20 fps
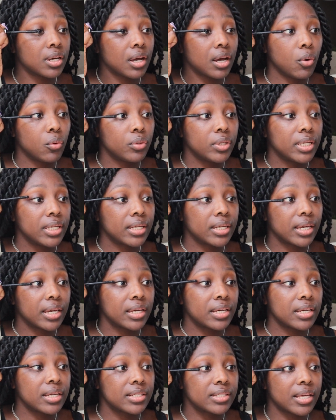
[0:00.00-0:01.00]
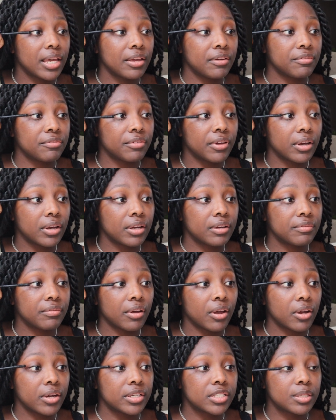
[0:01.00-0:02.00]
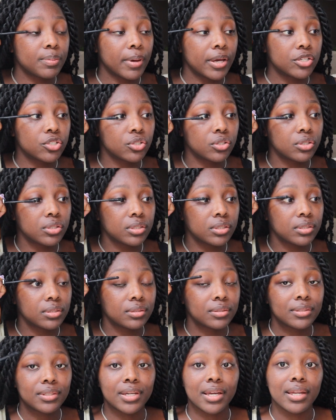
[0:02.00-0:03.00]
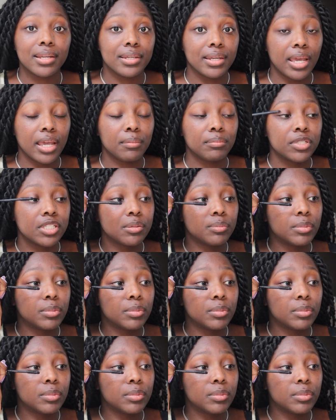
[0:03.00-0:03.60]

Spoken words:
Monique is a very, very special name to